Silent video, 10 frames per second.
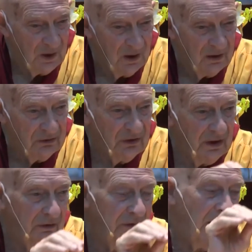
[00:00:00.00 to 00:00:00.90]

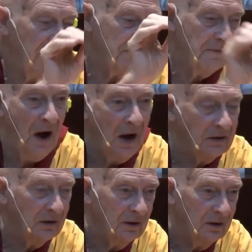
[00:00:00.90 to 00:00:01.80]
since that
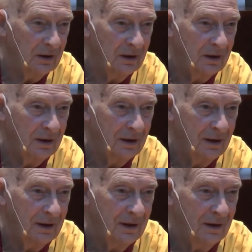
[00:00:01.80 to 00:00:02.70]
fight,
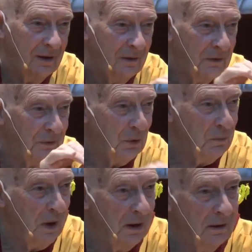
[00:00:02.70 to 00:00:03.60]
the two
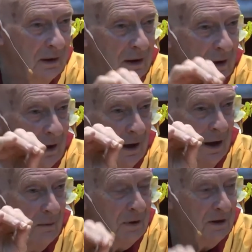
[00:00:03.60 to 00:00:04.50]
men
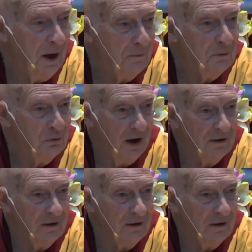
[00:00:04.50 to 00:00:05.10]
had become great